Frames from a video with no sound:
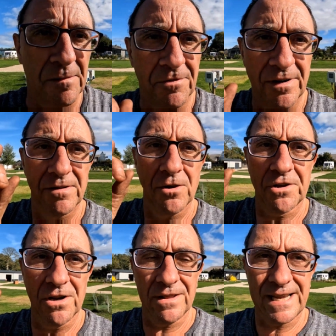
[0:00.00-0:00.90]
I'm forever
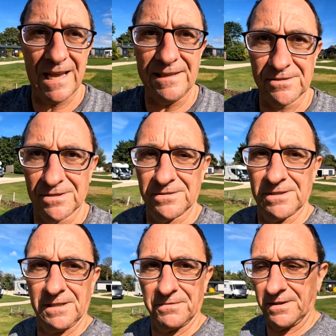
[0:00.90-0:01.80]
looking at the gate to
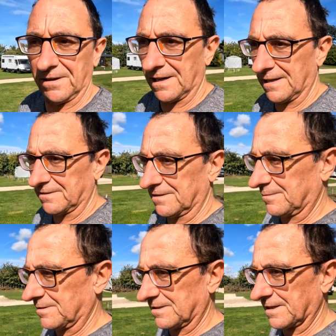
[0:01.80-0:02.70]
see if the uh,
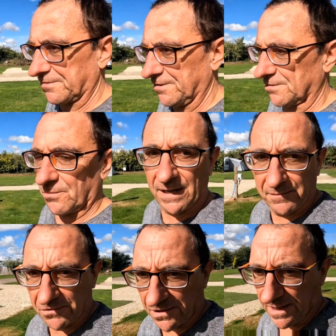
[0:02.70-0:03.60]
this afternoon's
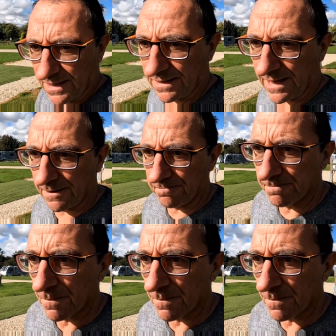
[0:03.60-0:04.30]
arrivals are here yet.